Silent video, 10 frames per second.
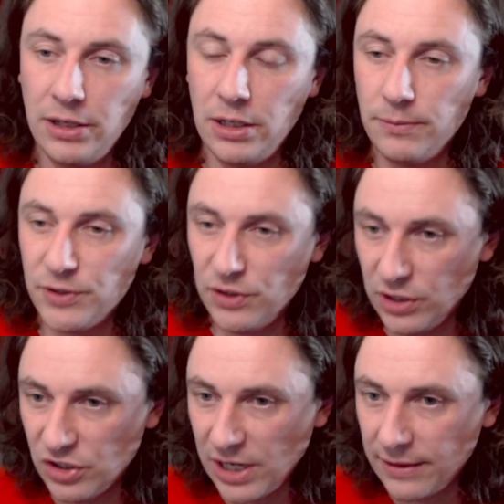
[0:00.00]
So you can
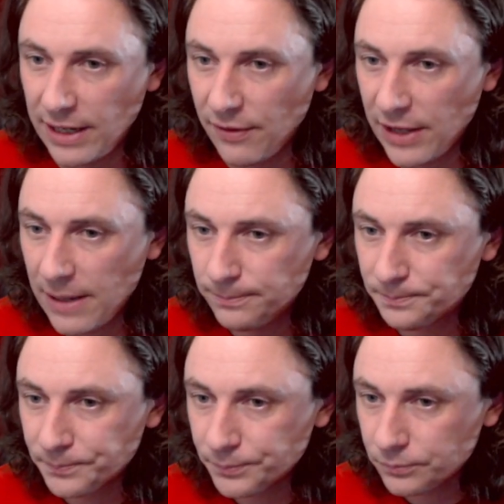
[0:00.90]
check that out there.
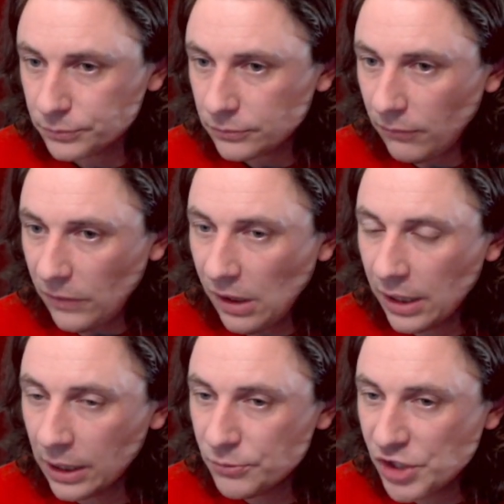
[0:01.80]

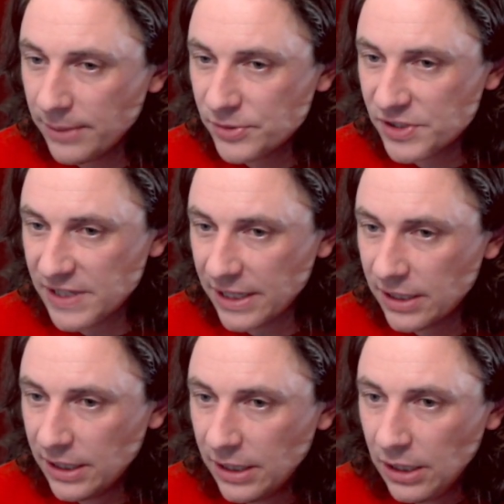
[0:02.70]
James said,
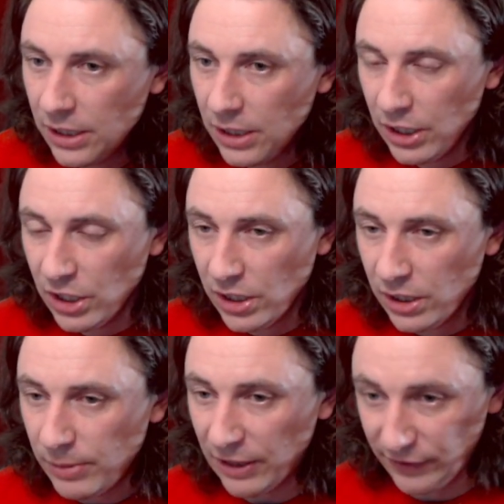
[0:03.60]

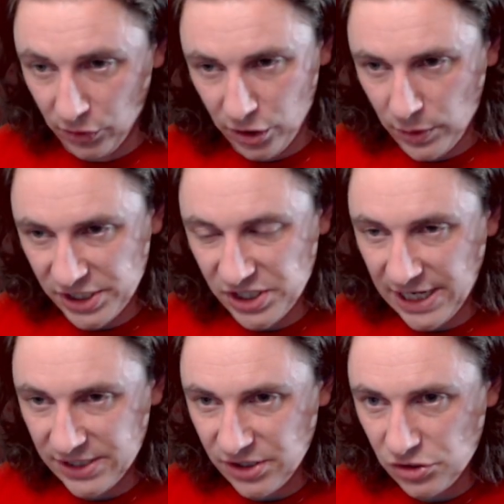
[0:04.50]
bit of a longer question here,
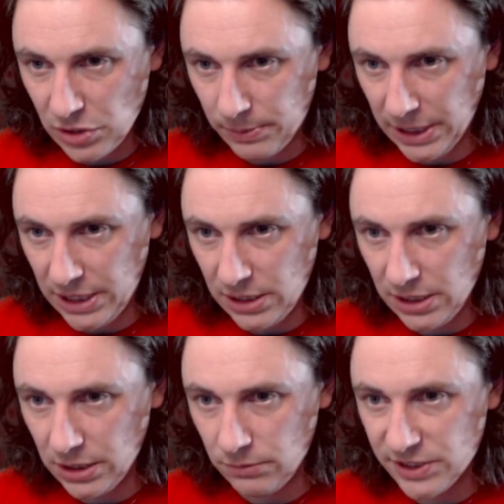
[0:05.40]
so strap in.
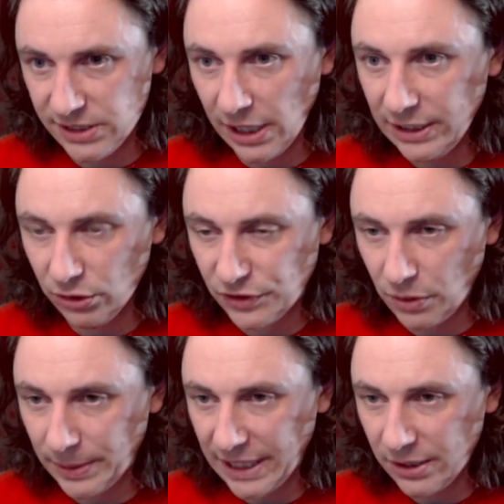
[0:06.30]
Slightly off
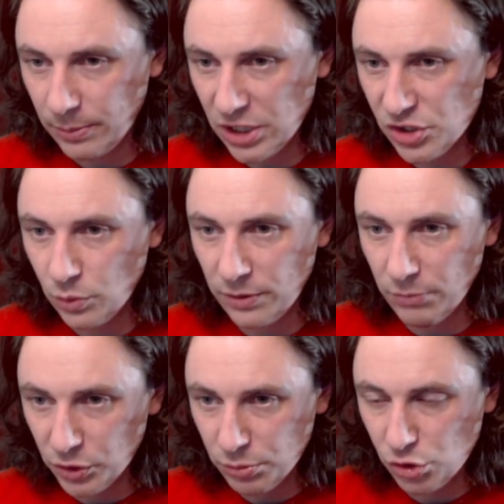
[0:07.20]
topic, had a patient with
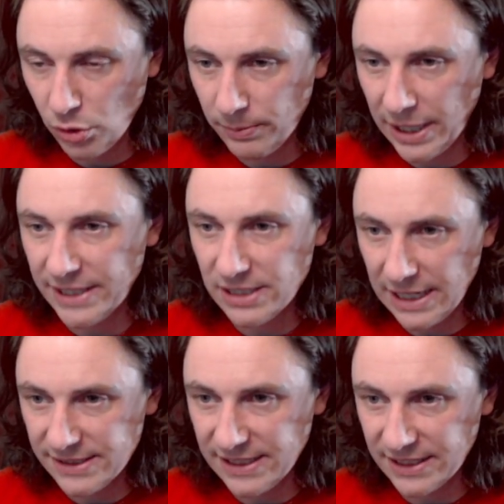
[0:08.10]
multiple joint pains, late
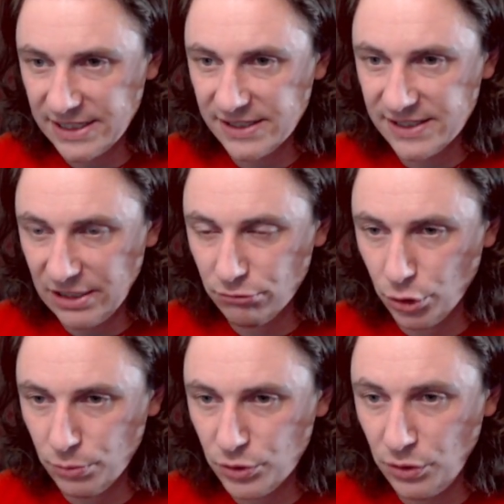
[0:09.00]
60s, seen
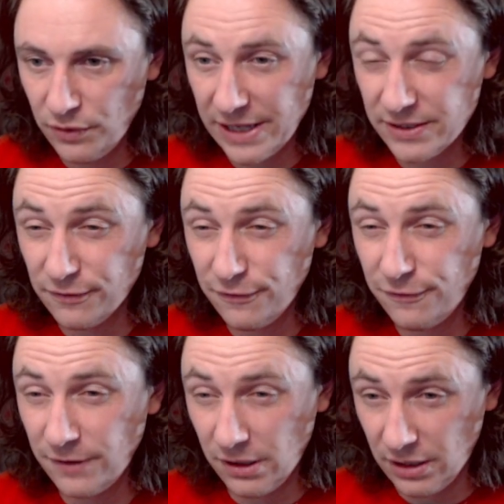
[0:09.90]
room
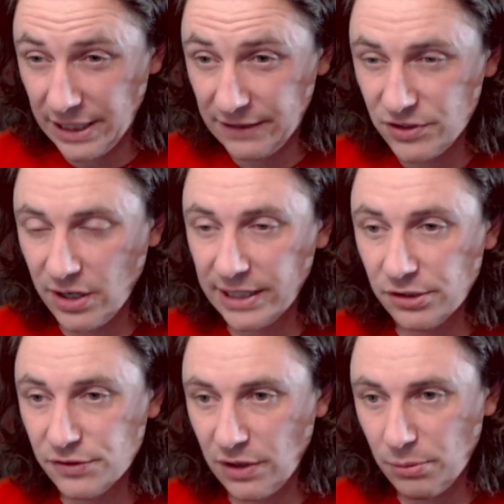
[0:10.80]
2005,
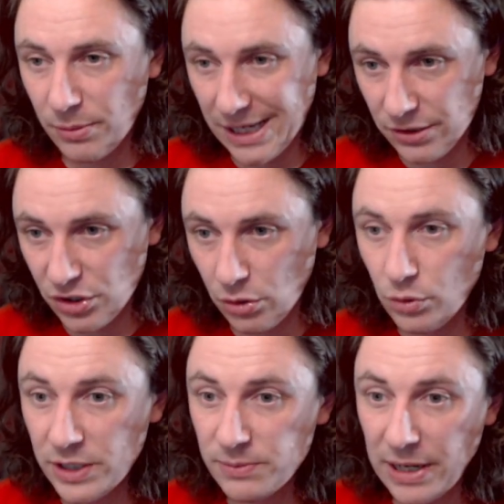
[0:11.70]
diagnosed fibromyalgia.
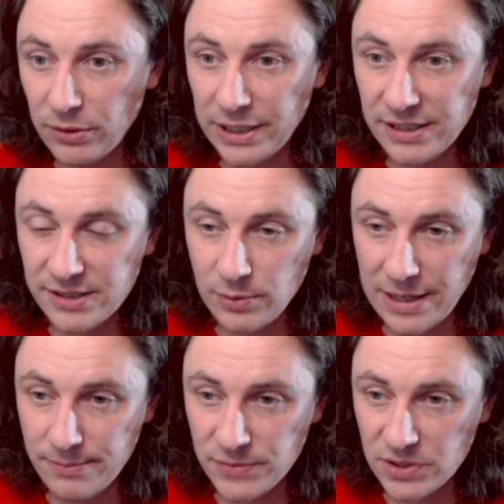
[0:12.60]
Always better when he
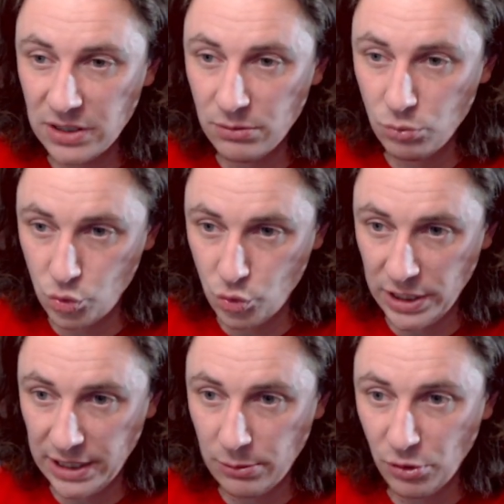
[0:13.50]
swims in the
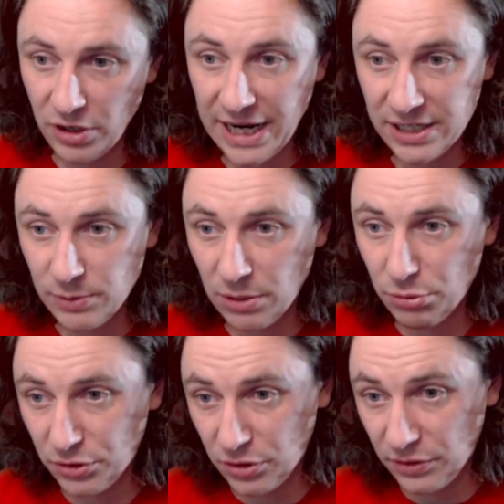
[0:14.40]
morning. MRI Axbar
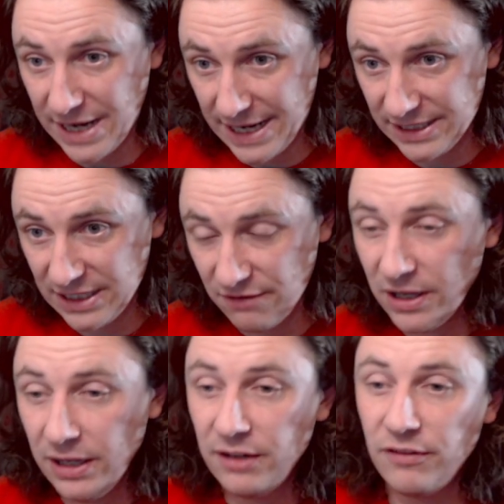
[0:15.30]
protocol negative,
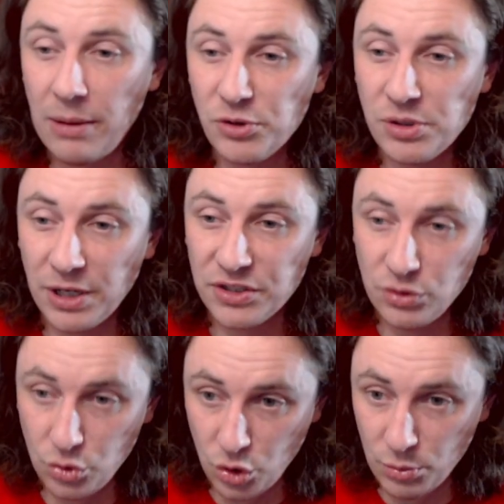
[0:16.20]
inflammatory bloods
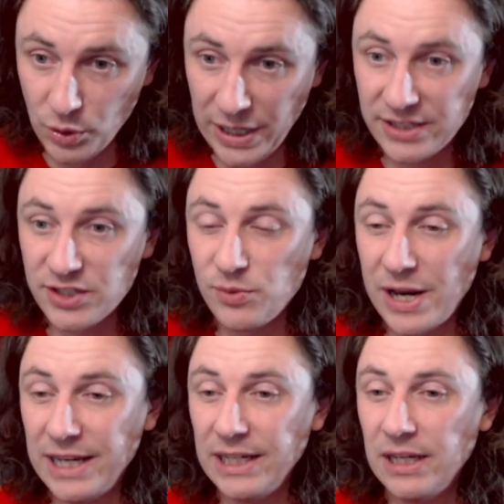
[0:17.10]
normal. Had
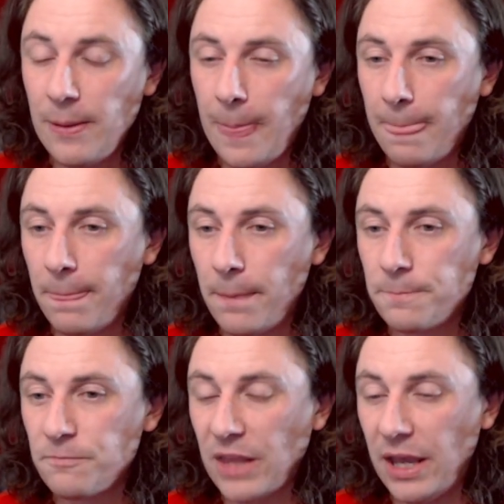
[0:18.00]
swelling,
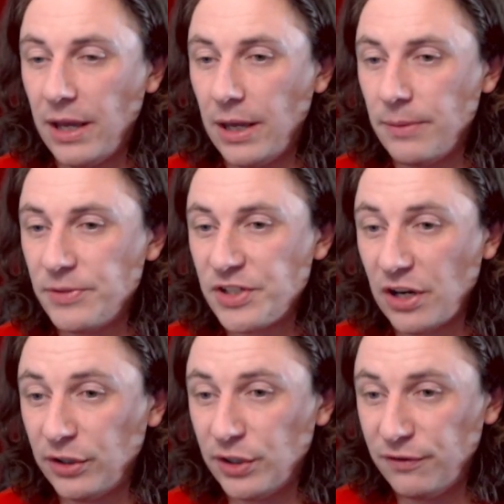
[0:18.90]

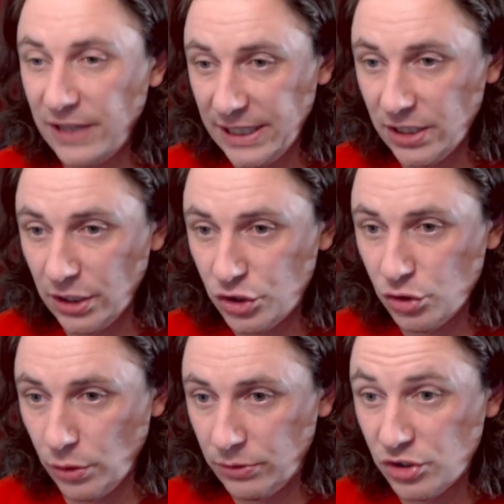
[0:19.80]
sternoclavicular
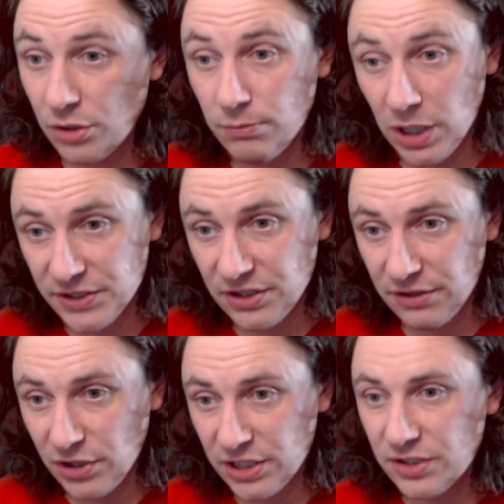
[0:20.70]
joint, which showed mild
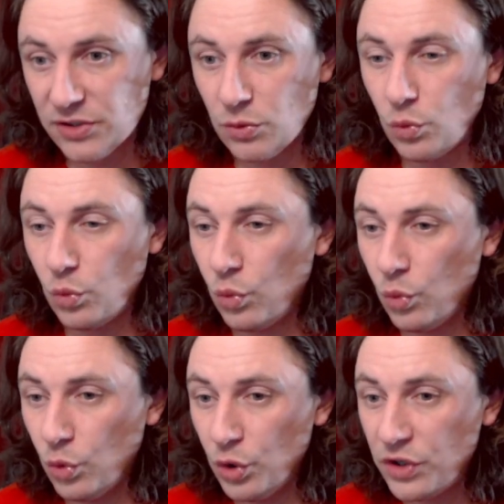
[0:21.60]
synovitis.
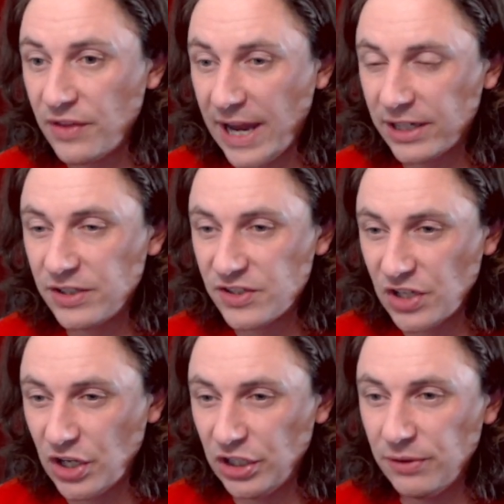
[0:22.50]
Would that
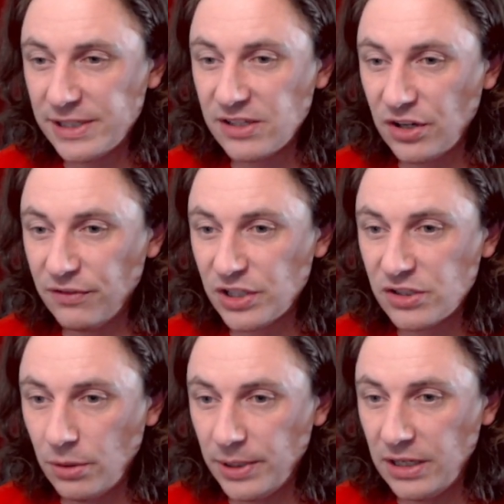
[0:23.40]
concern you? Is synovitis
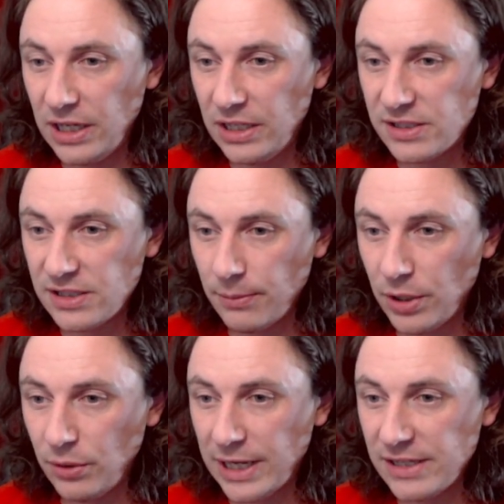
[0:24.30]
common in some
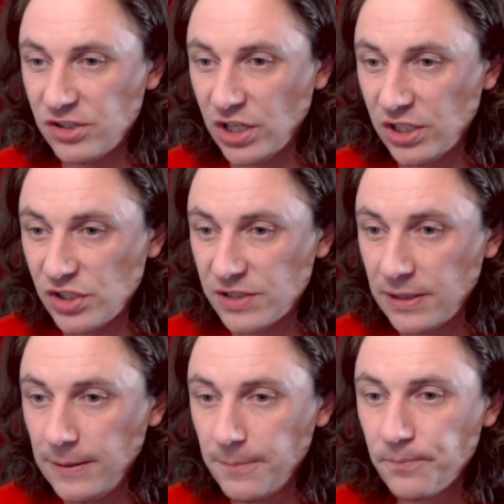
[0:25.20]
OA changes?
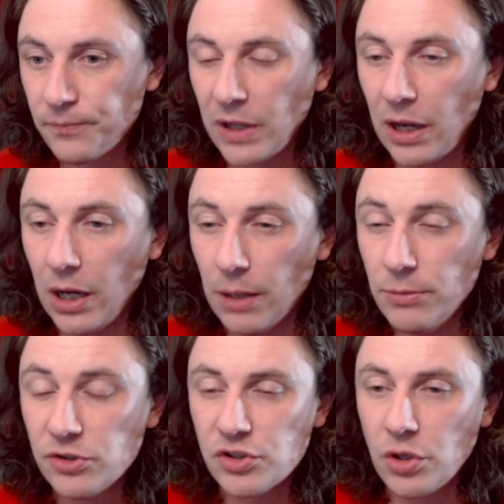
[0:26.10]

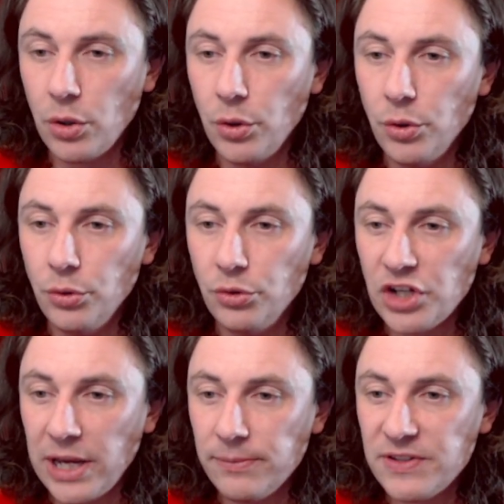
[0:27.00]
So
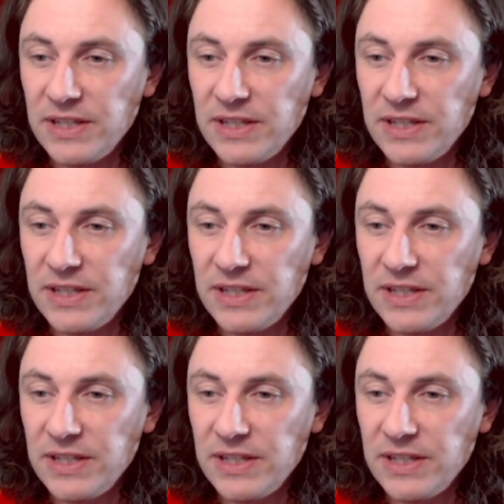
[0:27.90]
James,